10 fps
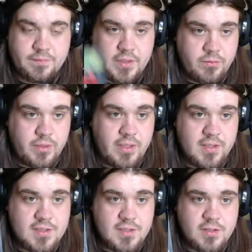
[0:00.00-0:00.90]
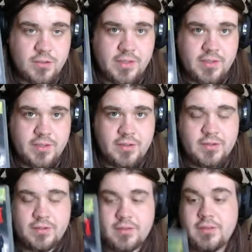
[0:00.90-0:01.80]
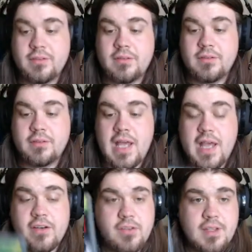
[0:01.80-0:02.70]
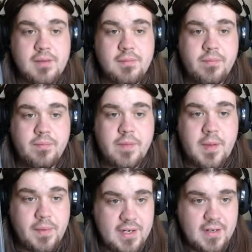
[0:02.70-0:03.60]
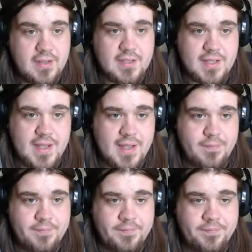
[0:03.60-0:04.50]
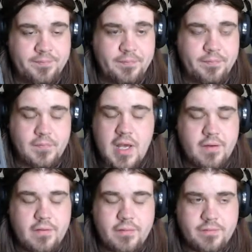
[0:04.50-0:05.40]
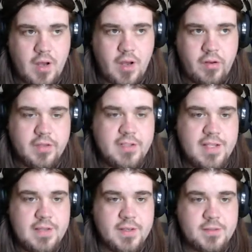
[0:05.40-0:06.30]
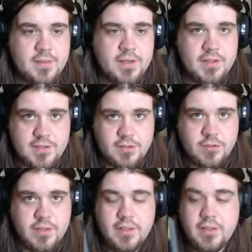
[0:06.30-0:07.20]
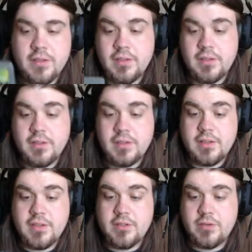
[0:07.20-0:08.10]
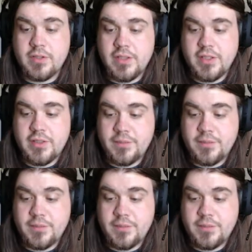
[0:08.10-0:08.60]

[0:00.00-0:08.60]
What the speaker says: really good story. Actually completed this game. Not all the achievements, but the story is real good.